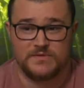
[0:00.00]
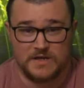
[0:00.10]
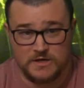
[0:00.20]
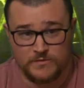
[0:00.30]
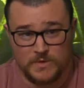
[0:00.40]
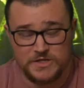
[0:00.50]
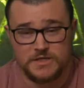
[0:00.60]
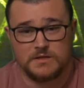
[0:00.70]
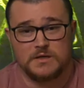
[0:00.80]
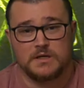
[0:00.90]
thank you for
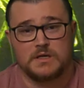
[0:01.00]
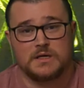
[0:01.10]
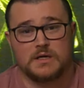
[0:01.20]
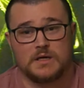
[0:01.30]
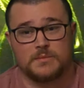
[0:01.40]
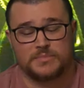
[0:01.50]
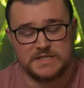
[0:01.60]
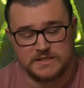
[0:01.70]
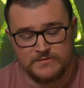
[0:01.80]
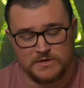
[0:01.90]
watching.
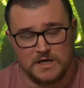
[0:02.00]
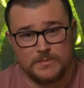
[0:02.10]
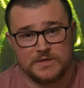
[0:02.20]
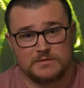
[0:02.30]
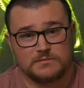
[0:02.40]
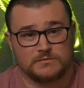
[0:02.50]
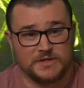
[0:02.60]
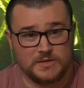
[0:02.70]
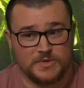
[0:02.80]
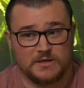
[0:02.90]
Please leave a comment,
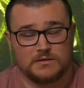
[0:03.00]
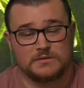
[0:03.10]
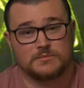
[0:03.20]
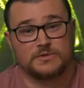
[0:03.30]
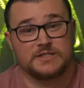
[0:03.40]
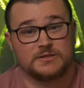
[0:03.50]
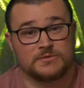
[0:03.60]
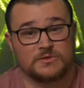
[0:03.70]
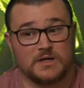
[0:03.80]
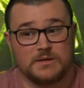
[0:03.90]
ring the bell,
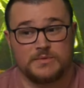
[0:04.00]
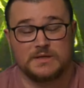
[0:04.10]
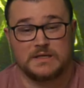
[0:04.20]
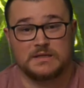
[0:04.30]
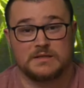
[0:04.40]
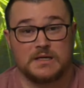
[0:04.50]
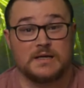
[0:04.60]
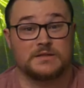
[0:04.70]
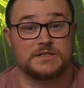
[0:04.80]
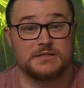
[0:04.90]
please subscribe, and
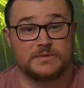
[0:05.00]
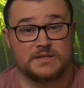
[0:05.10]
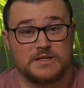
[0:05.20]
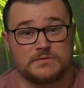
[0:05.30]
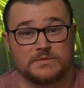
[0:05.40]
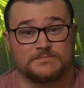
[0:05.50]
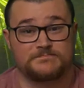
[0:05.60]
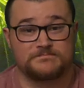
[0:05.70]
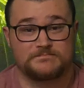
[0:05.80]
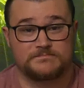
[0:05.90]
I'll see you in the next one.